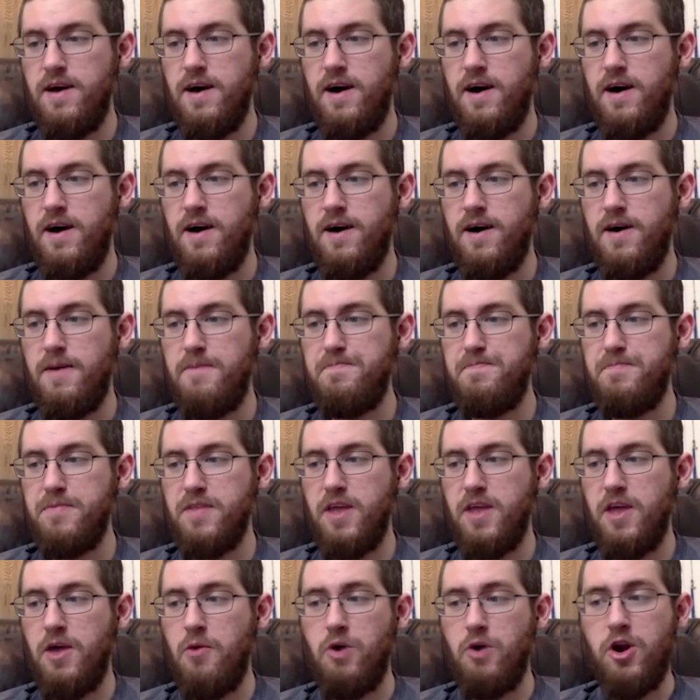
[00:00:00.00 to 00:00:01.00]
Uh,
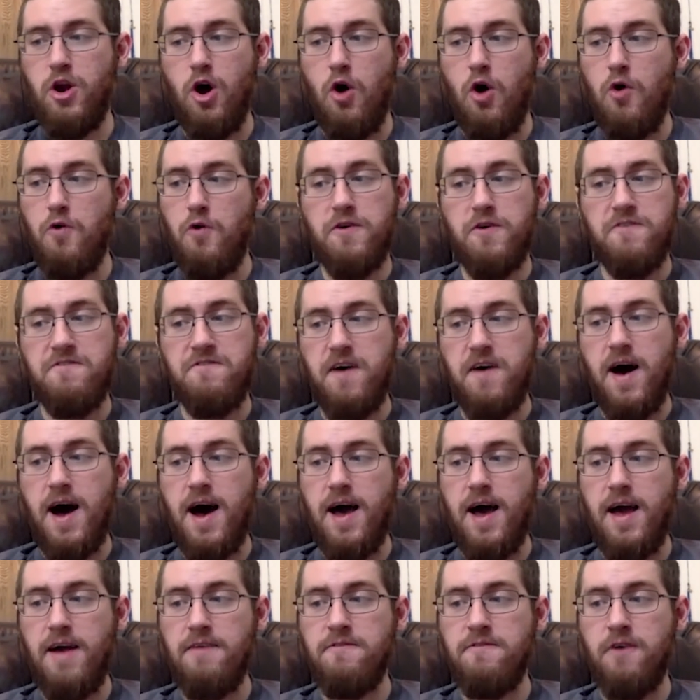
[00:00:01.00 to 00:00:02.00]
he went 0 for
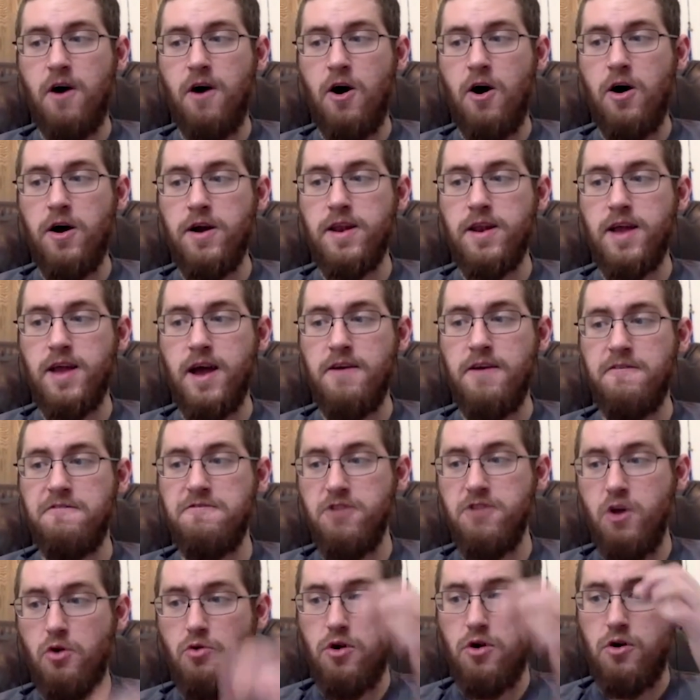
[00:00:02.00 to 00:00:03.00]
5 on kind of
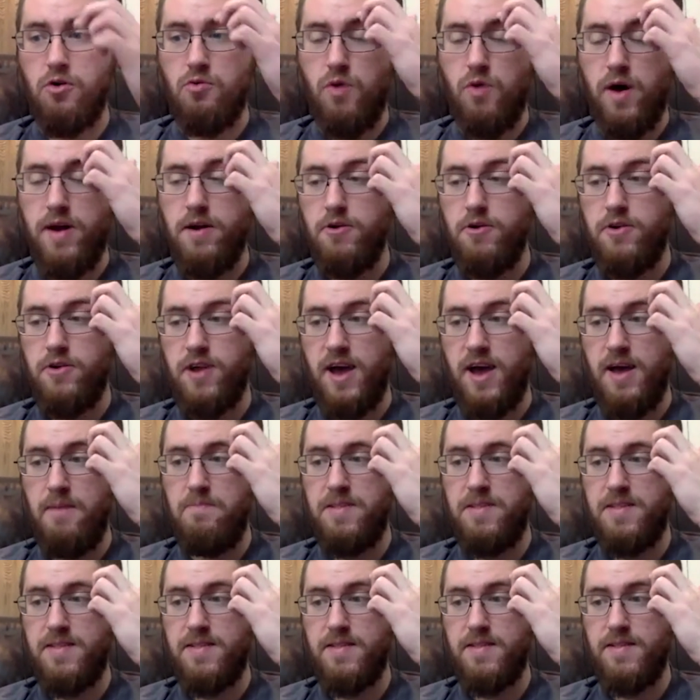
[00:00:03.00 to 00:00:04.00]
floater runner
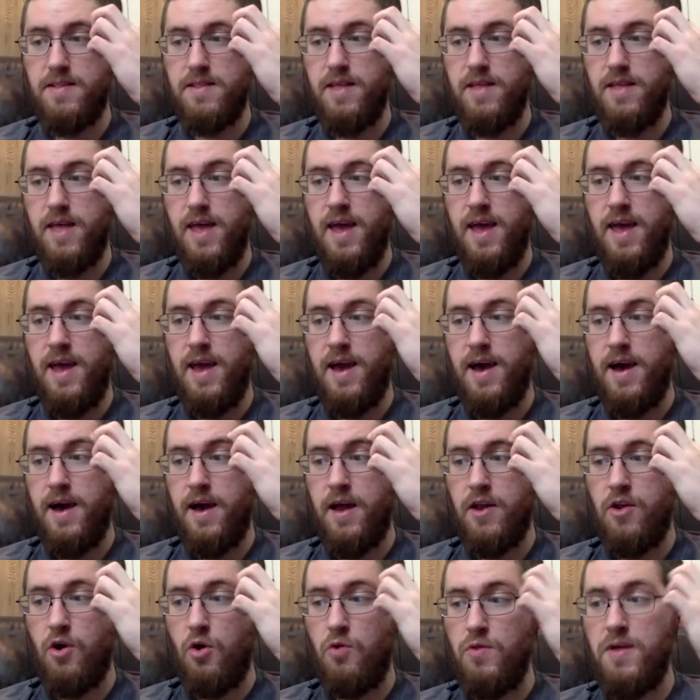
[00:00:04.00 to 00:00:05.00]
types
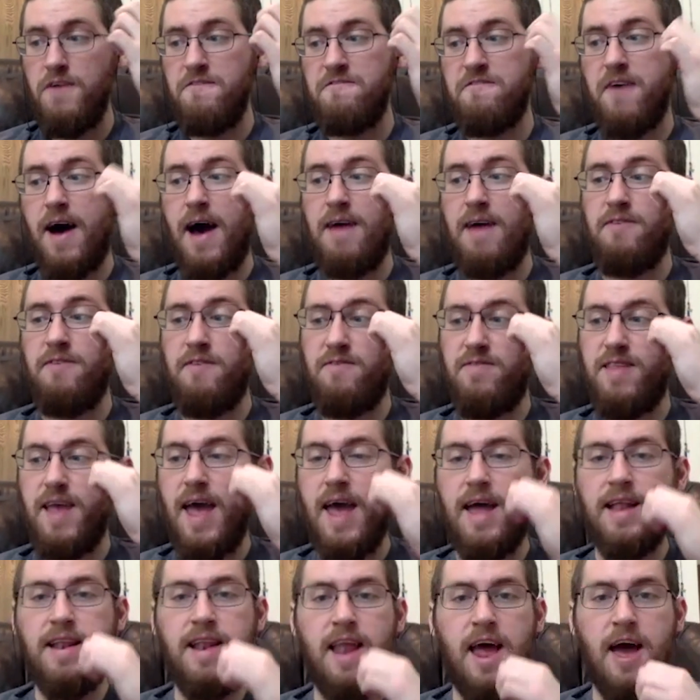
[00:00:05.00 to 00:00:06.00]
and only 5 of
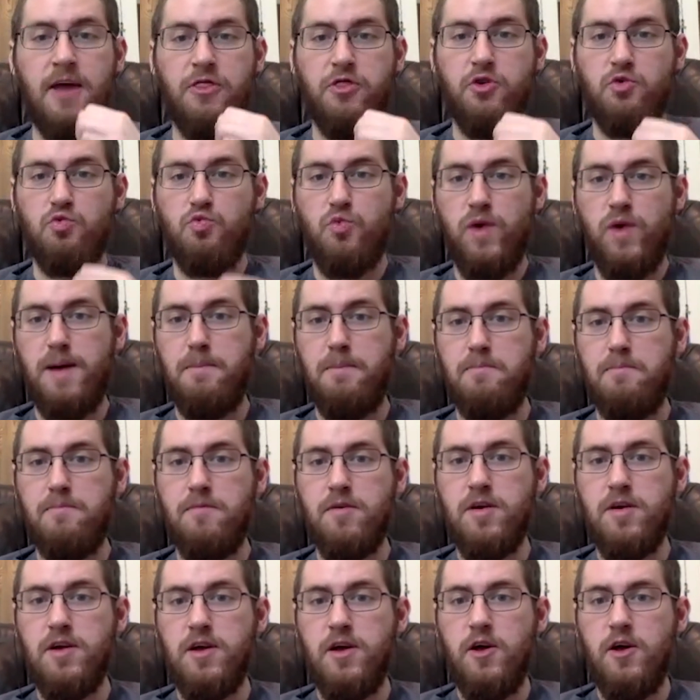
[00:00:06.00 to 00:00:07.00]
10 at the rim.
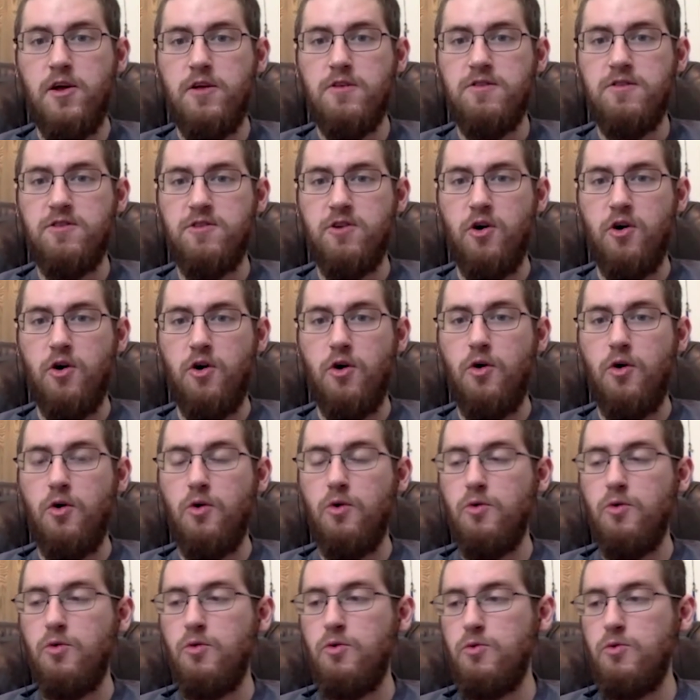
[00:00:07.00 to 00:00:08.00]

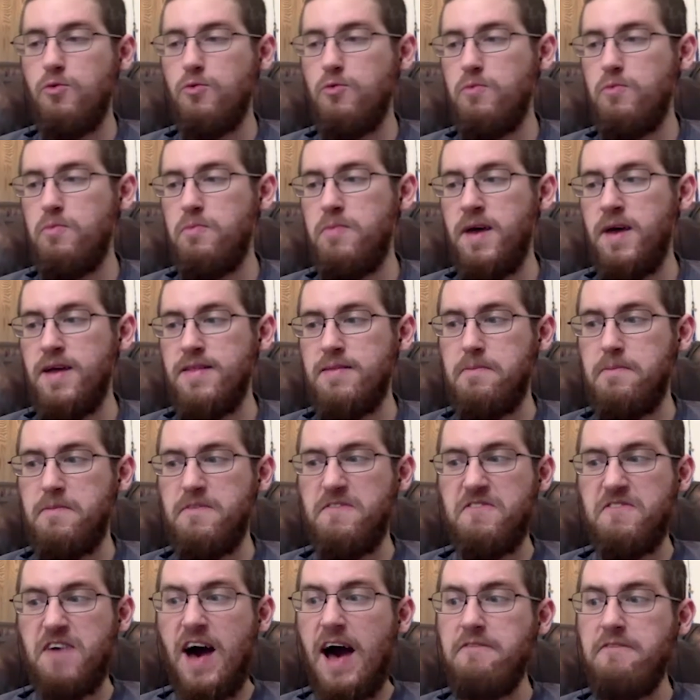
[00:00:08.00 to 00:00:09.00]
So that's
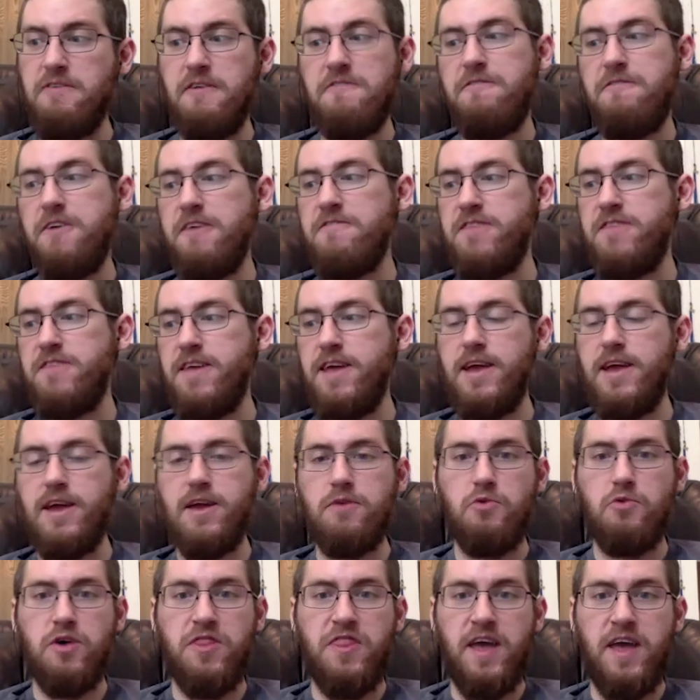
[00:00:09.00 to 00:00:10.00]
5 of
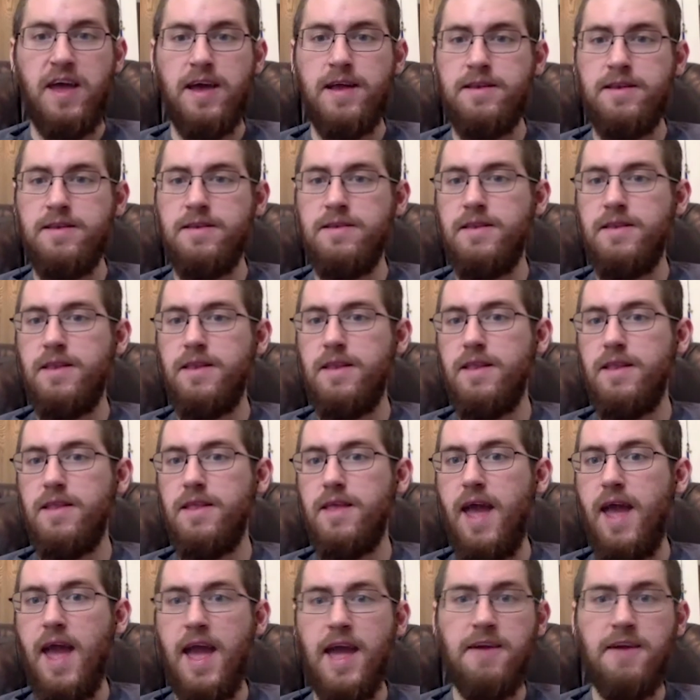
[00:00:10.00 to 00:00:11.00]
15 within
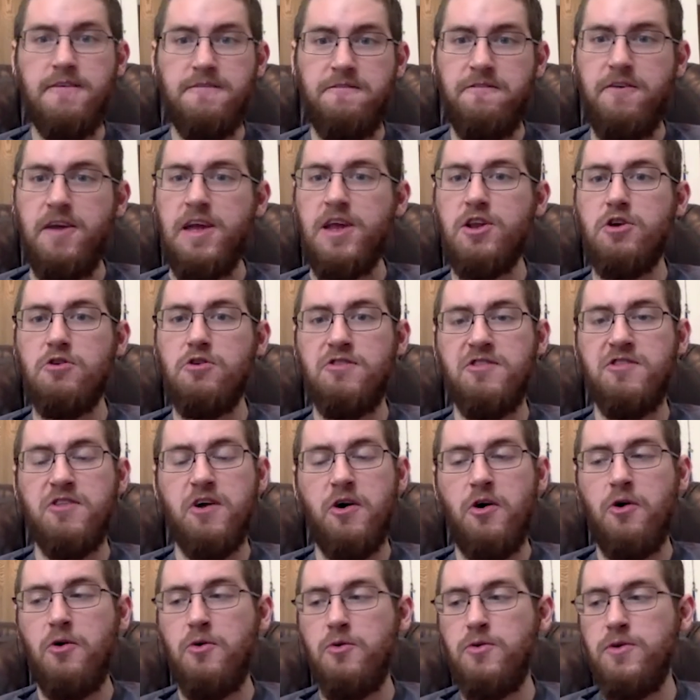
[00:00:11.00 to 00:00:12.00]
8 feet or
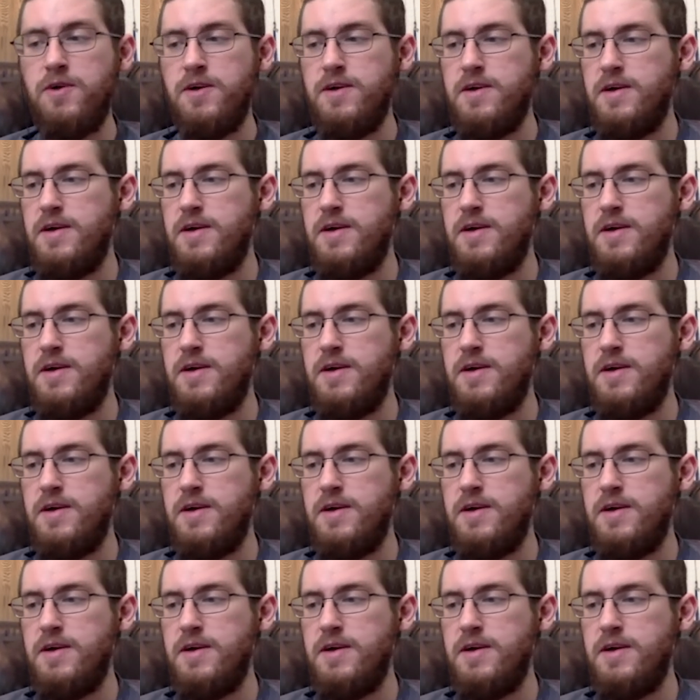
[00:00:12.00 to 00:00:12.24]
so.